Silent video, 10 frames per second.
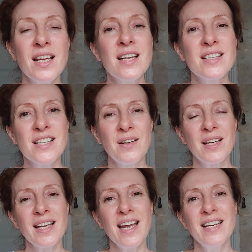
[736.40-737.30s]
So
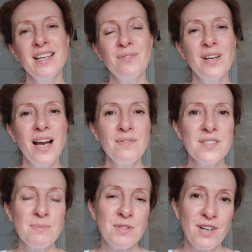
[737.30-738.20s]
again, if you haven't
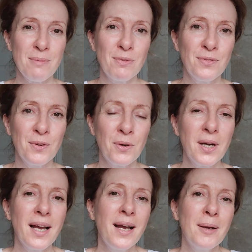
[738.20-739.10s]
subscribed before,
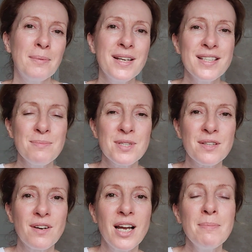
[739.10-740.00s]
please
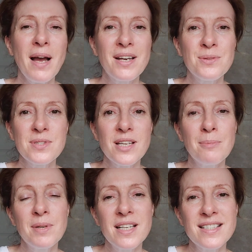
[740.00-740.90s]
subscribe, and also
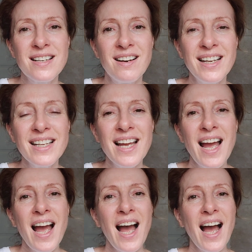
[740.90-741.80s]
please like.
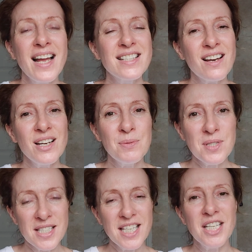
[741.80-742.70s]
And I will
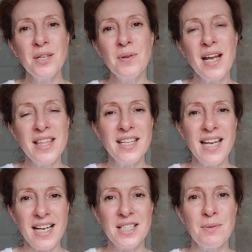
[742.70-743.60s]
see you in the
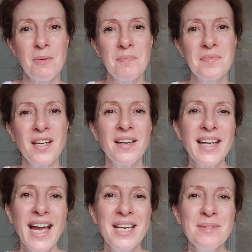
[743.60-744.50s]
next one.
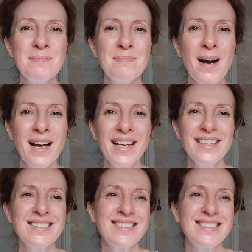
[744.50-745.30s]
Okay, bye.